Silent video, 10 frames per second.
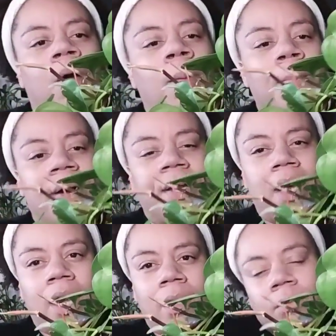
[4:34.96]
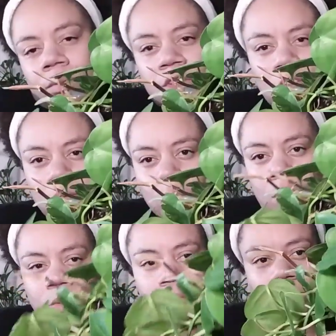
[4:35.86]
but just, you
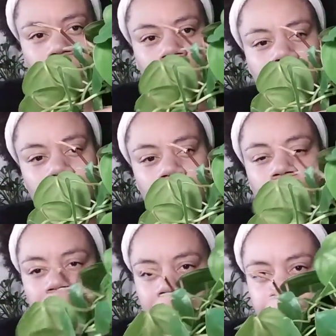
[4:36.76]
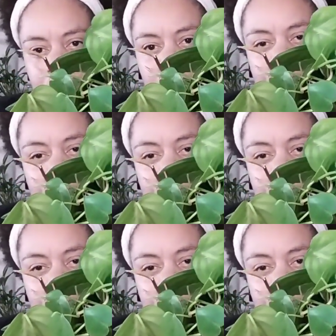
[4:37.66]
know, regular neon